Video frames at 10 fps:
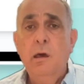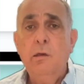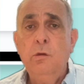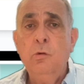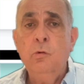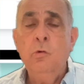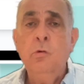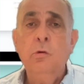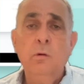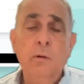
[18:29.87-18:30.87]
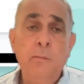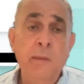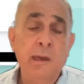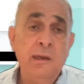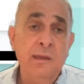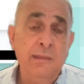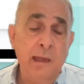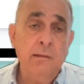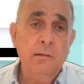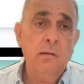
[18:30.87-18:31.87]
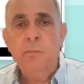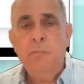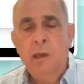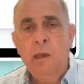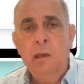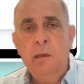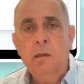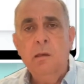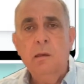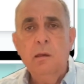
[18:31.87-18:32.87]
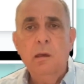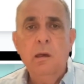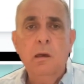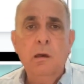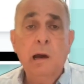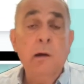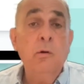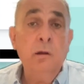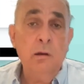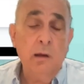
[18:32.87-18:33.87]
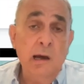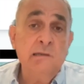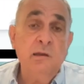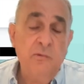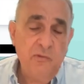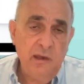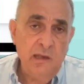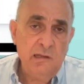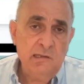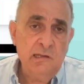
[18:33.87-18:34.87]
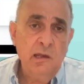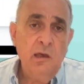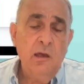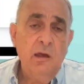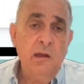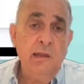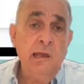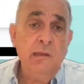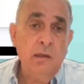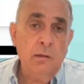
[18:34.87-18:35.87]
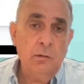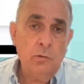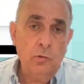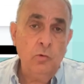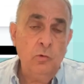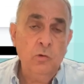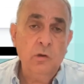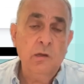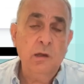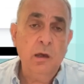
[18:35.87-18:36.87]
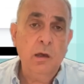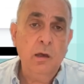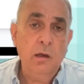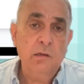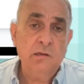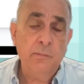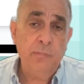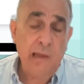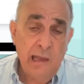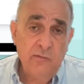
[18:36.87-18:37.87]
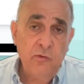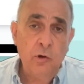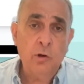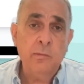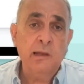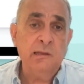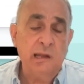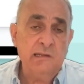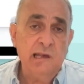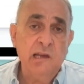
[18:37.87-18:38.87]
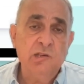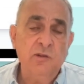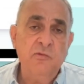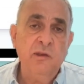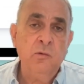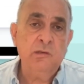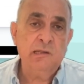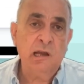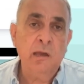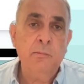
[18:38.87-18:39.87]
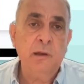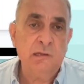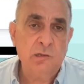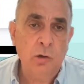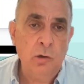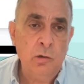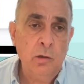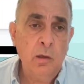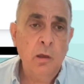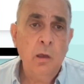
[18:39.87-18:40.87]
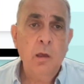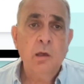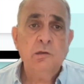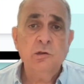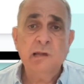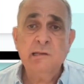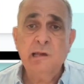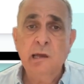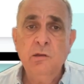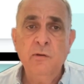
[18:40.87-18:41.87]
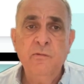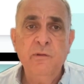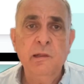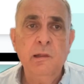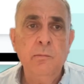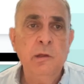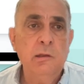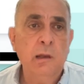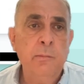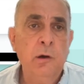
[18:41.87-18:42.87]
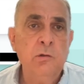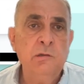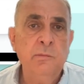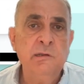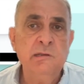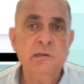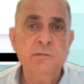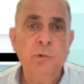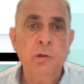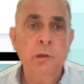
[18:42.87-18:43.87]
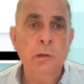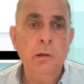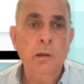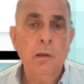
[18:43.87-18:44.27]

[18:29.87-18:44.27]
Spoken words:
You make a net pay our other fees related to the platform and transaction fee with Stripe and so on. So that's kind of a little bit about the business model.